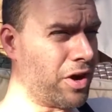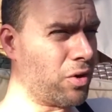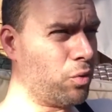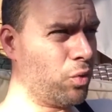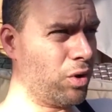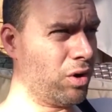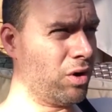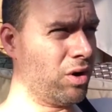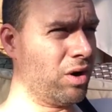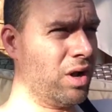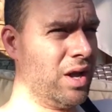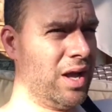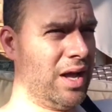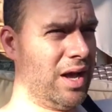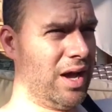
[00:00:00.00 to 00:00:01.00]
There
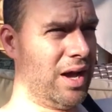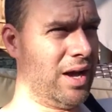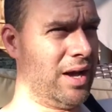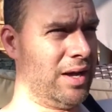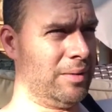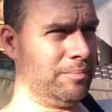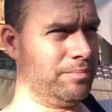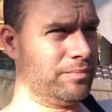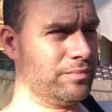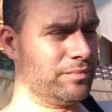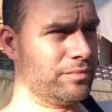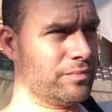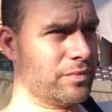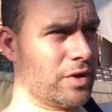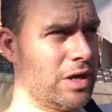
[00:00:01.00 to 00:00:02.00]
were
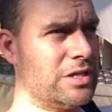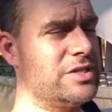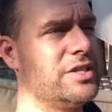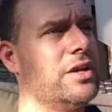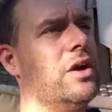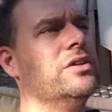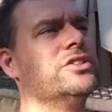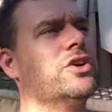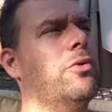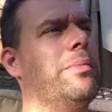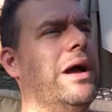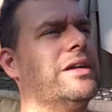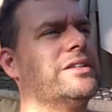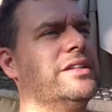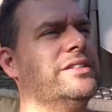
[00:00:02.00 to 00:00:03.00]
let's see.
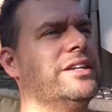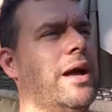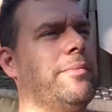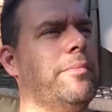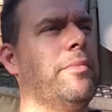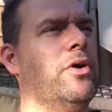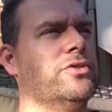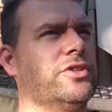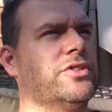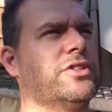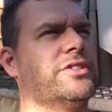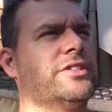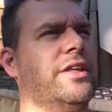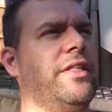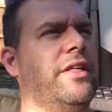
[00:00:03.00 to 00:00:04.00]
Let's go back to the time of
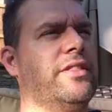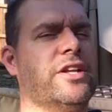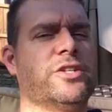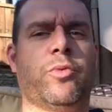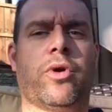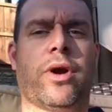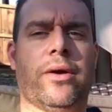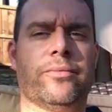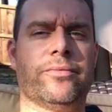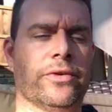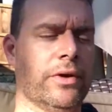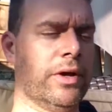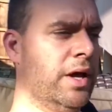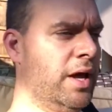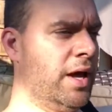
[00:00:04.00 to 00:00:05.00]
Moses because I think that's more
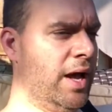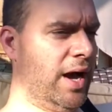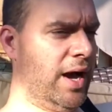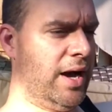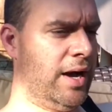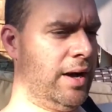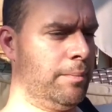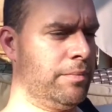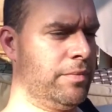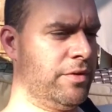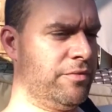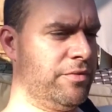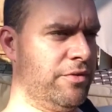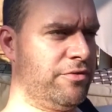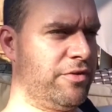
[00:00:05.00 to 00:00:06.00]
helpful.
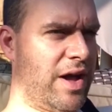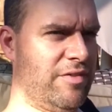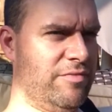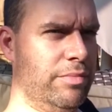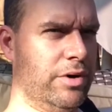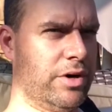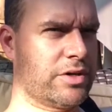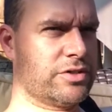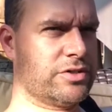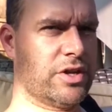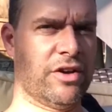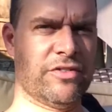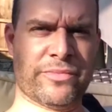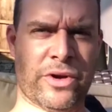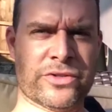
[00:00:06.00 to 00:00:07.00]
The five books
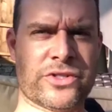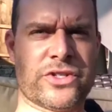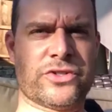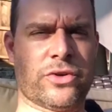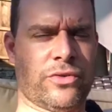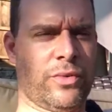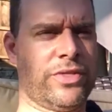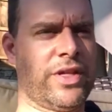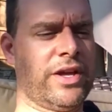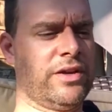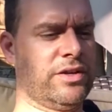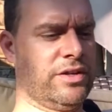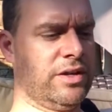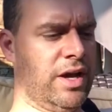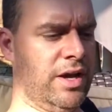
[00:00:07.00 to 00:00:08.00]
of Moses, or what they
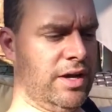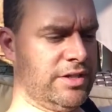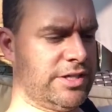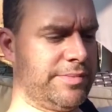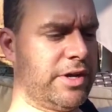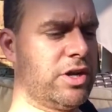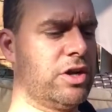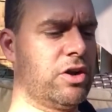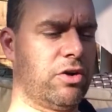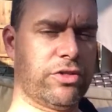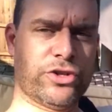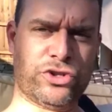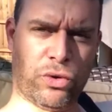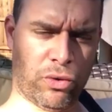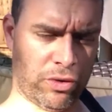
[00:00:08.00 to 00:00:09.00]
typically
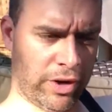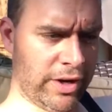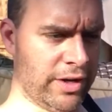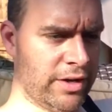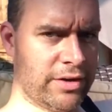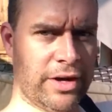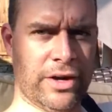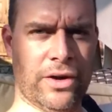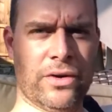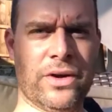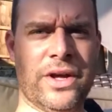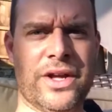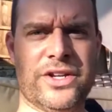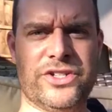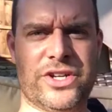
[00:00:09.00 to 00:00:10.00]
call the Torah,
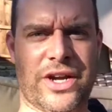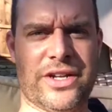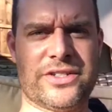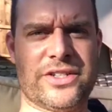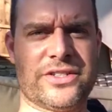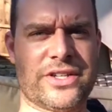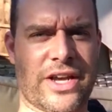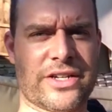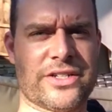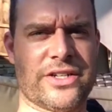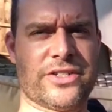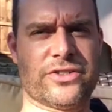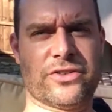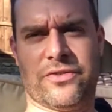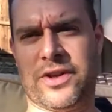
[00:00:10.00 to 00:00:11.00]
Genesis,
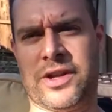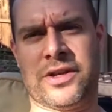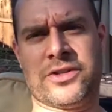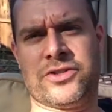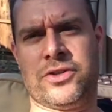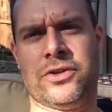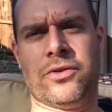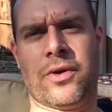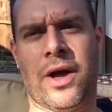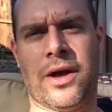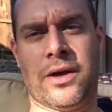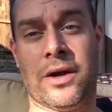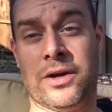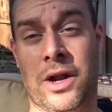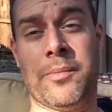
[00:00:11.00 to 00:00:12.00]
Exodus, Leviticus,
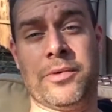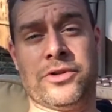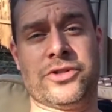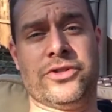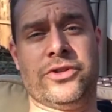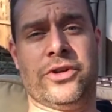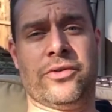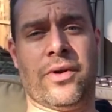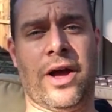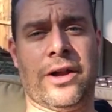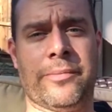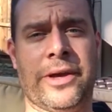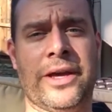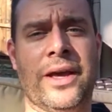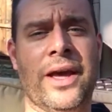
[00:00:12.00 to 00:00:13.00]
Numbers, and
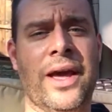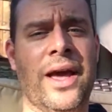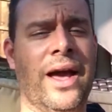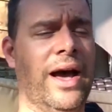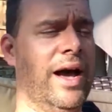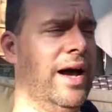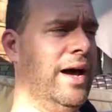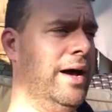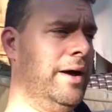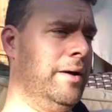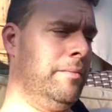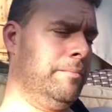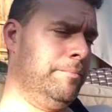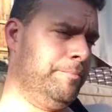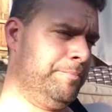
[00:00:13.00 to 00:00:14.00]
Deuteronomy.
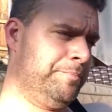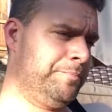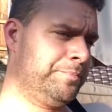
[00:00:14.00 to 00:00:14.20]
Um,